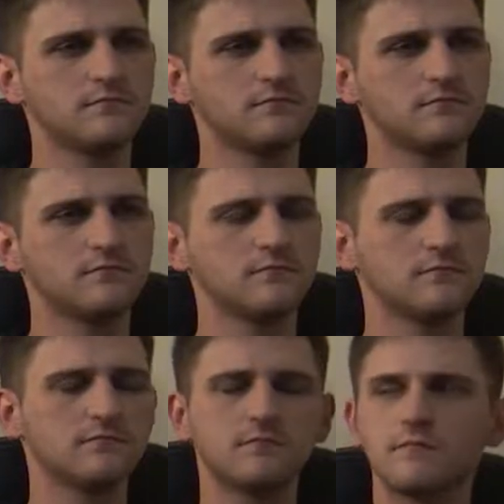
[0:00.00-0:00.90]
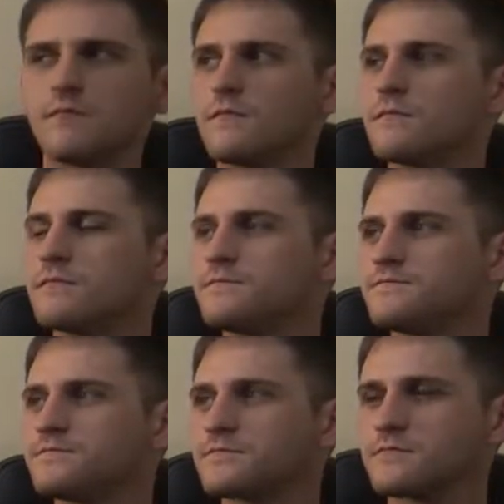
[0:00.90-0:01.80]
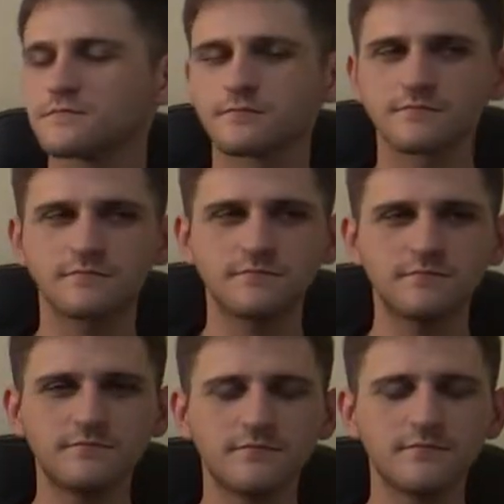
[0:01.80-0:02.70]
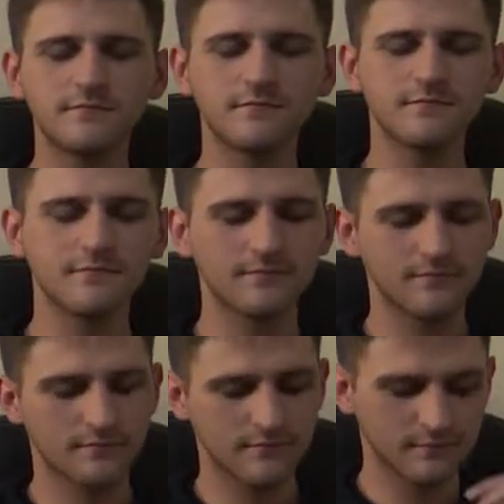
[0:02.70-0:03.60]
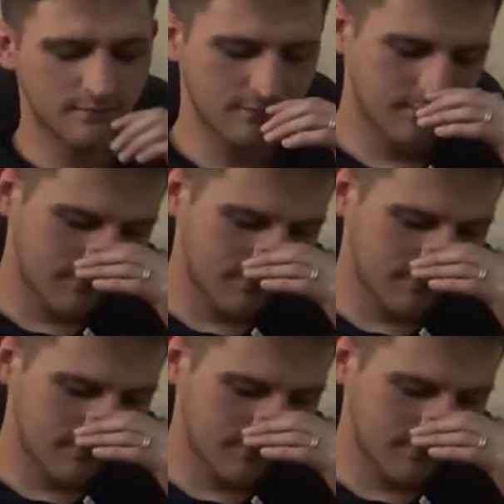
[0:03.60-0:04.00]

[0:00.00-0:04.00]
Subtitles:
(silent)